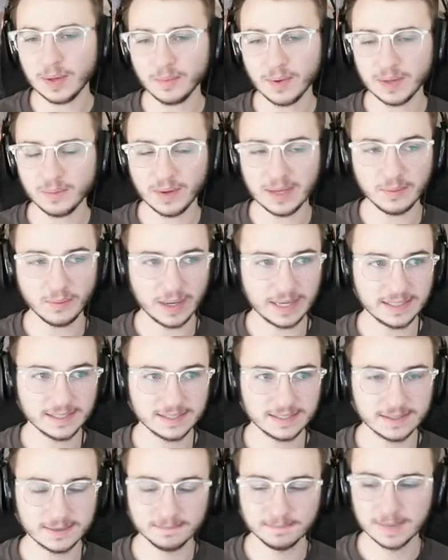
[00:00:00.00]
wait, wait, wait,
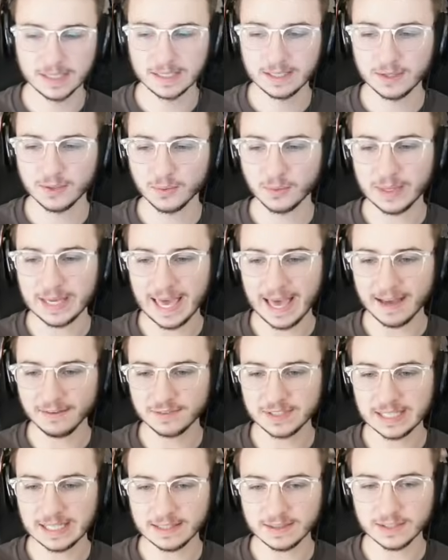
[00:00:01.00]
wait. We
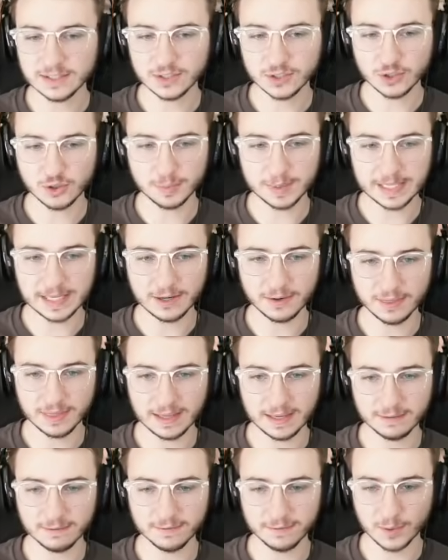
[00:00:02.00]
have to get the scuba gear thing